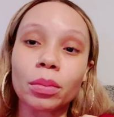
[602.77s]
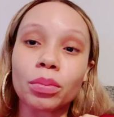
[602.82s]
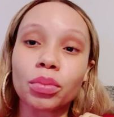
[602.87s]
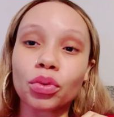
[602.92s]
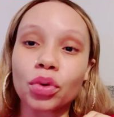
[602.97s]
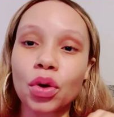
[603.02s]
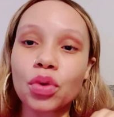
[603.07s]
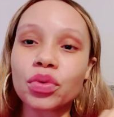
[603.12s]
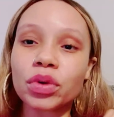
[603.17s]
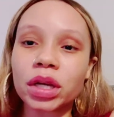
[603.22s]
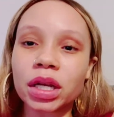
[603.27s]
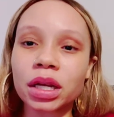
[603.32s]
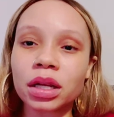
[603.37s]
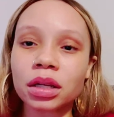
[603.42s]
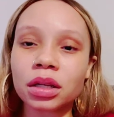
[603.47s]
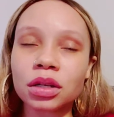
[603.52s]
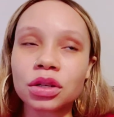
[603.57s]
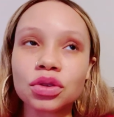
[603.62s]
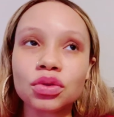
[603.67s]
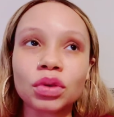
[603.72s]

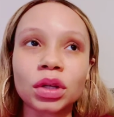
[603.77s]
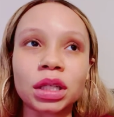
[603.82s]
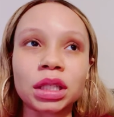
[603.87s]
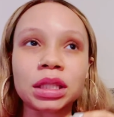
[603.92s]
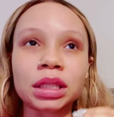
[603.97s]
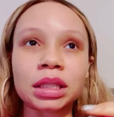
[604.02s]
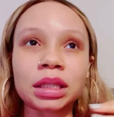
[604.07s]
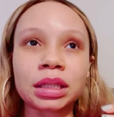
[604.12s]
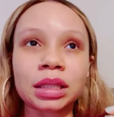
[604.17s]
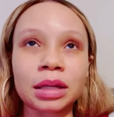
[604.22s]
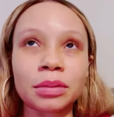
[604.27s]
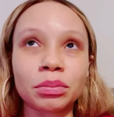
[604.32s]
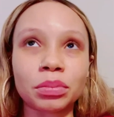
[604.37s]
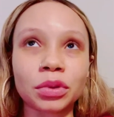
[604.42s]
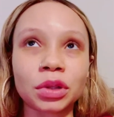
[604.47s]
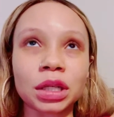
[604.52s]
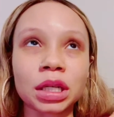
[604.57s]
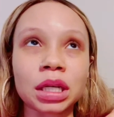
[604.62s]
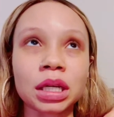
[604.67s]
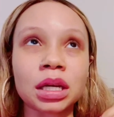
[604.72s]
broken, you can
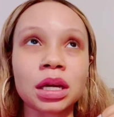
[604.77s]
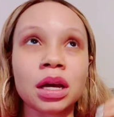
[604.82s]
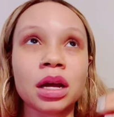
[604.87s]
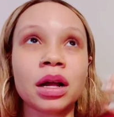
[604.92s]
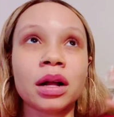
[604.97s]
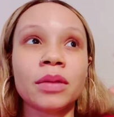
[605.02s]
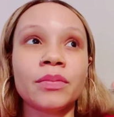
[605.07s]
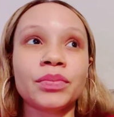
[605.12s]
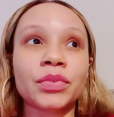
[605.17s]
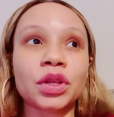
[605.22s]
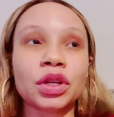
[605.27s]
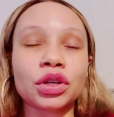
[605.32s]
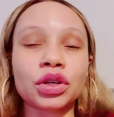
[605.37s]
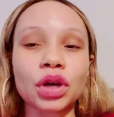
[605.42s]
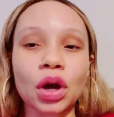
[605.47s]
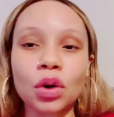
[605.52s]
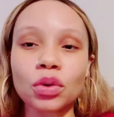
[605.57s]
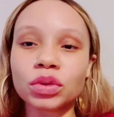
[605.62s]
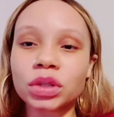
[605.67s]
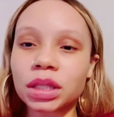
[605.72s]
simply
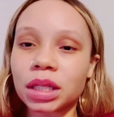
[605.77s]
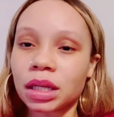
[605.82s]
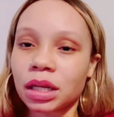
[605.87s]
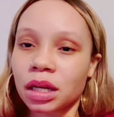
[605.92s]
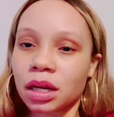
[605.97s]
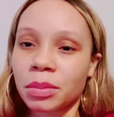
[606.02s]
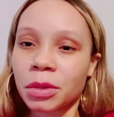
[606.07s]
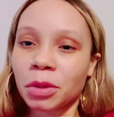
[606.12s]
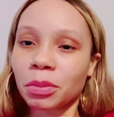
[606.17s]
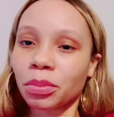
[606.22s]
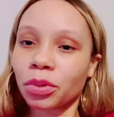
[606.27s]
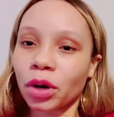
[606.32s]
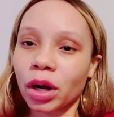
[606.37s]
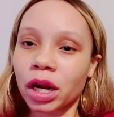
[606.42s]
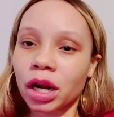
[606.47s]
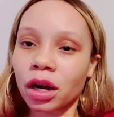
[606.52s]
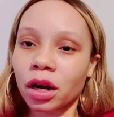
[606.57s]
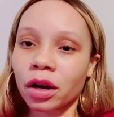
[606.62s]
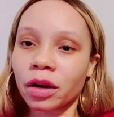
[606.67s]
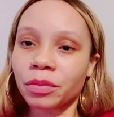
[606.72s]
go to Him in
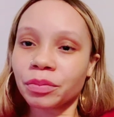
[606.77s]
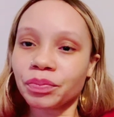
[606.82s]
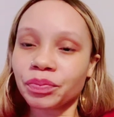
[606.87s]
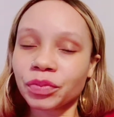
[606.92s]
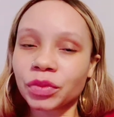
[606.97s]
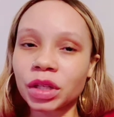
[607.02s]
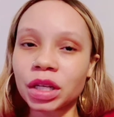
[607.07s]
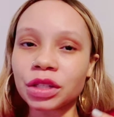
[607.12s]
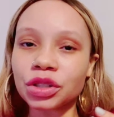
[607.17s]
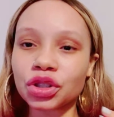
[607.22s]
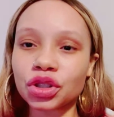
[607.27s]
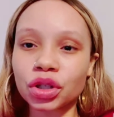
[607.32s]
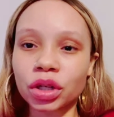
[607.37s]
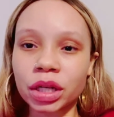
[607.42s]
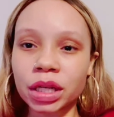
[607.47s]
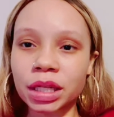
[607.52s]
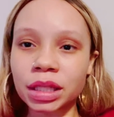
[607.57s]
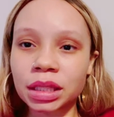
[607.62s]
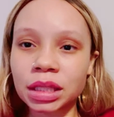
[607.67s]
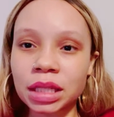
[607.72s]
prayer and
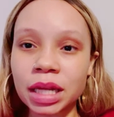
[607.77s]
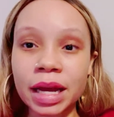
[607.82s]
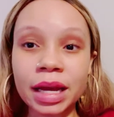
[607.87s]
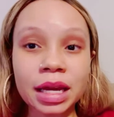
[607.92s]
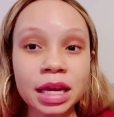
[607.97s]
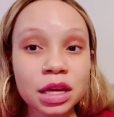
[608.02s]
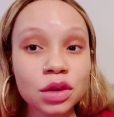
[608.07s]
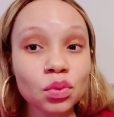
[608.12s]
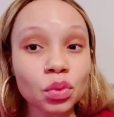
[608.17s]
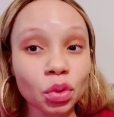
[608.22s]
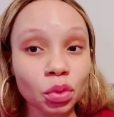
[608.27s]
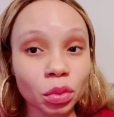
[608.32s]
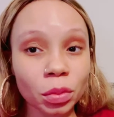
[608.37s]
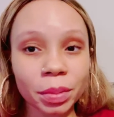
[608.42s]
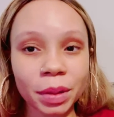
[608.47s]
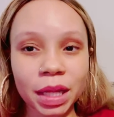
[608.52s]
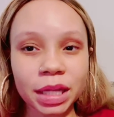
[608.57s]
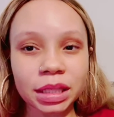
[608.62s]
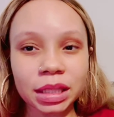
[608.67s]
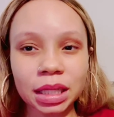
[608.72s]
trust that He will
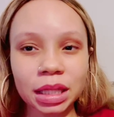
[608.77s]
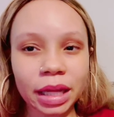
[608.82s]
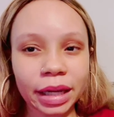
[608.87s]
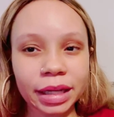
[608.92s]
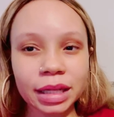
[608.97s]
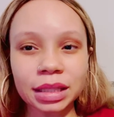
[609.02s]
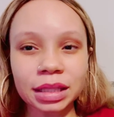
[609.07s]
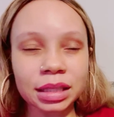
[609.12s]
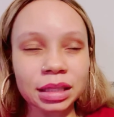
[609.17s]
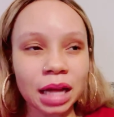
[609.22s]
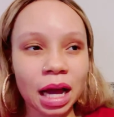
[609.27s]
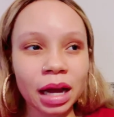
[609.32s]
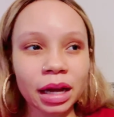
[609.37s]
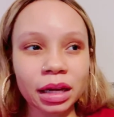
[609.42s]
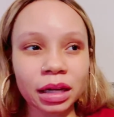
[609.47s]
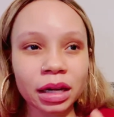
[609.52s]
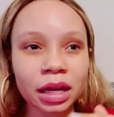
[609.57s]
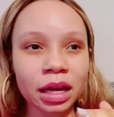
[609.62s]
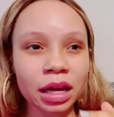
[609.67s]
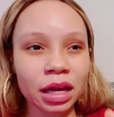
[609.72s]
replace it. Like He's not
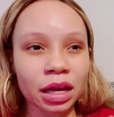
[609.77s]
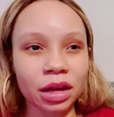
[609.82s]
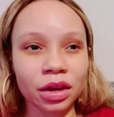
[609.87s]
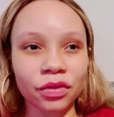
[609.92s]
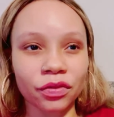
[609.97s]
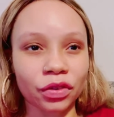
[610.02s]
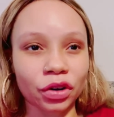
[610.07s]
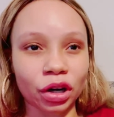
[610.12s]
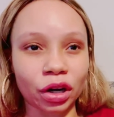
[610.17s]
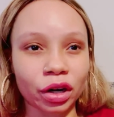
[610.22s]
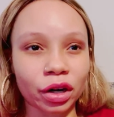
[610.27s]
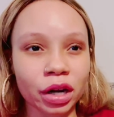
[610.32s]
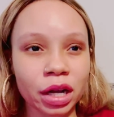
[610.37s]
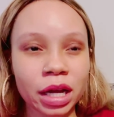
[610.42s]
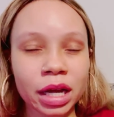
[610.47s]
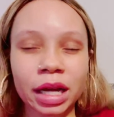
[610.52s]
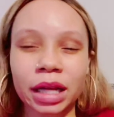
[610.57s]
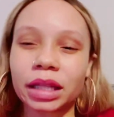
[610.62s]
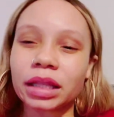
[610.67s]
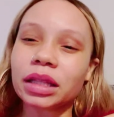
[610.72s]
going to ever
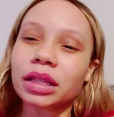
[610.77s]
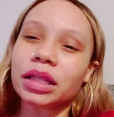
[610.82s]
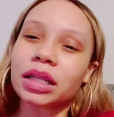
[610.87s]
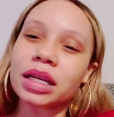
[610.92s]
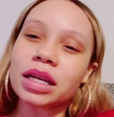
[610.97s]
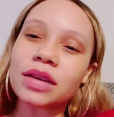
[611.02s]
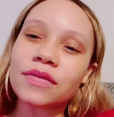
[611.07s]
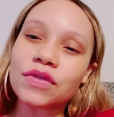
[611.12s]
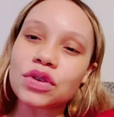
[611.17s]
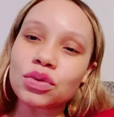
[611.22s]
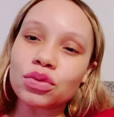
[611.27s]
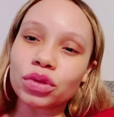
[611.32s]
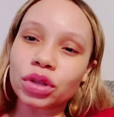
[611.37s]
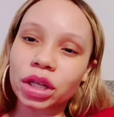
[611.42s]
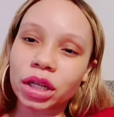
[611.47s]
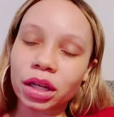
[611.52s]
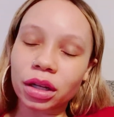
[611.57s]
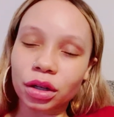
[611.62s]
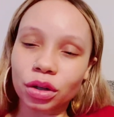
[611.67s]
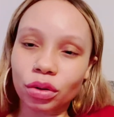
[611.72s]
leave you
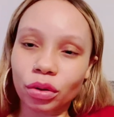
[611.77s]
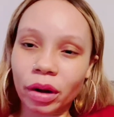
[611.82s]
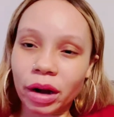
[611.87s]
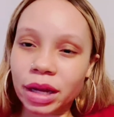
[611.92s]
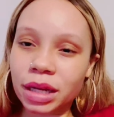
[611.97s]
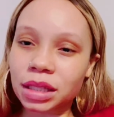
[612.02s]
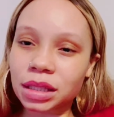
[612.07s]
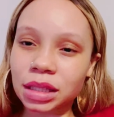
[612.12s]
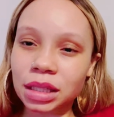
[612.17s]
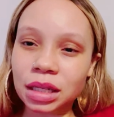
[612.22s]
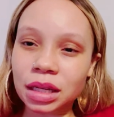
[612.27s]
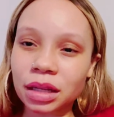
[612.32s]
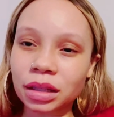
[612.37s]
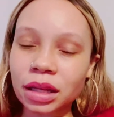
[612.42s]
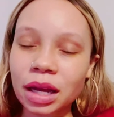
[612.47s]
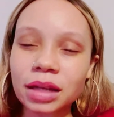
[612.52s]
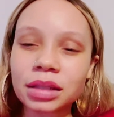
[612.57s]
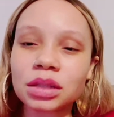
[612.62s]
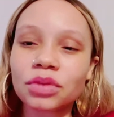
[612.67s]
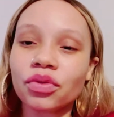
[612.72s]
looking crazy and
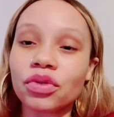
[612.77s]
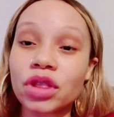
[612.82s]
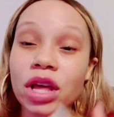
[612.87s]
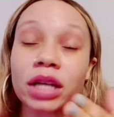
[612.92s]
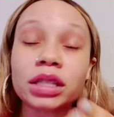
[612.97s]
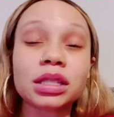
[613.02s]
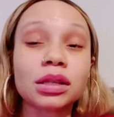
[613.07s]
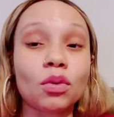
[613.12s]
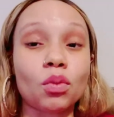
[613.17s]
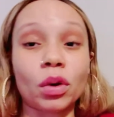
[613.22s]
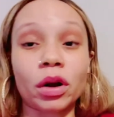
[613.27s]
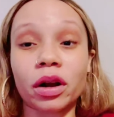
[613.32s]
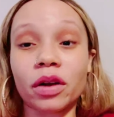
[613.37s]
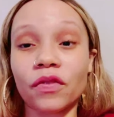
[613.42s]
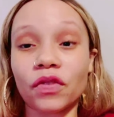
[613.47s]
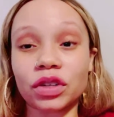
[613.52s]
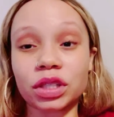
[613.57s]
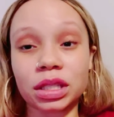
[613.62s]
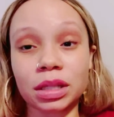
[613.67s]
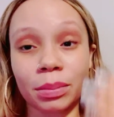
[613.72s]
that's that's a word
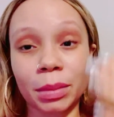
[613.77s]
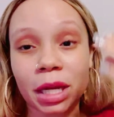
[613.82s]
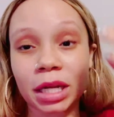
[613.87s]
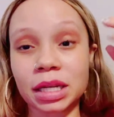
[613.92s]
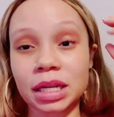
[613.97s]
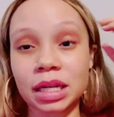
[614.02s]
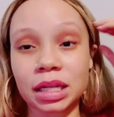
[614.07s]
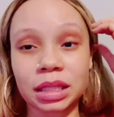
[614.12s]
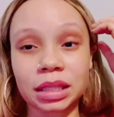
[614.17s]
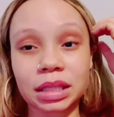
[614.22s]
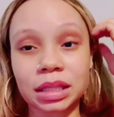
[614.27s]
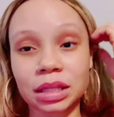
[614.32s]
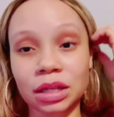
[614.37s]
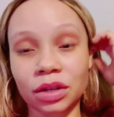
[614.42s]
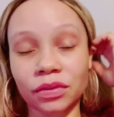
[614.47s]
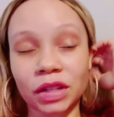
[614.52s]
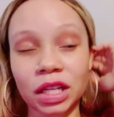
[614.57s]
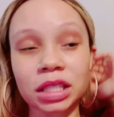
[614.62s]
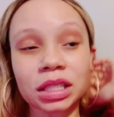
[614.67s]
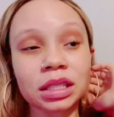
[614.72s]
for somebody in
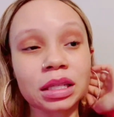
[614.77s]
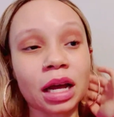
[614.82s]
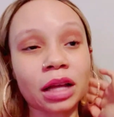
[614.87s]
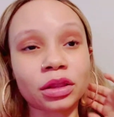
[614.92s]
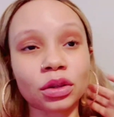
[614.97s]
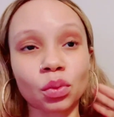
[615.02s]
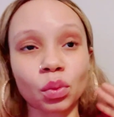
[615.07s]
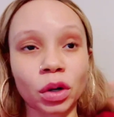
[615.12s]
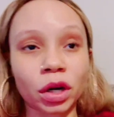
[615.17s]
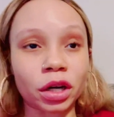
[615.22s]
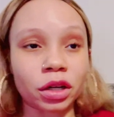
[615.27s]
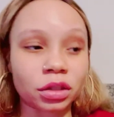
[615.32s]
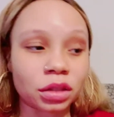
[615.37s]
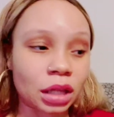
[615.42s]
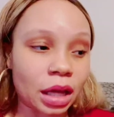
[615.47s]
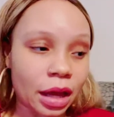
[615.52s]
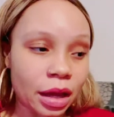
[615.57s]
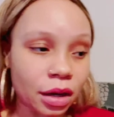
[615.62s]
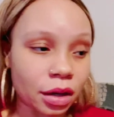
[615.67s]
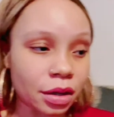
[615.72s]
itself that's not the word
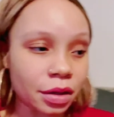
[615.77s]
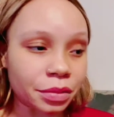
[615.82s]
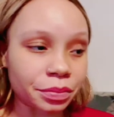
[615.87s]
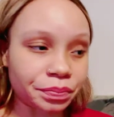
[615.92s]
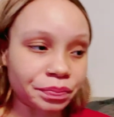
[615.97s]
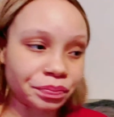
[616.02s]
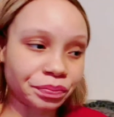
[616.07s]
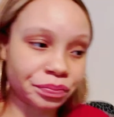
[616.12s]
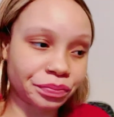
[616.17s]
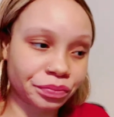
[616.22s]
that um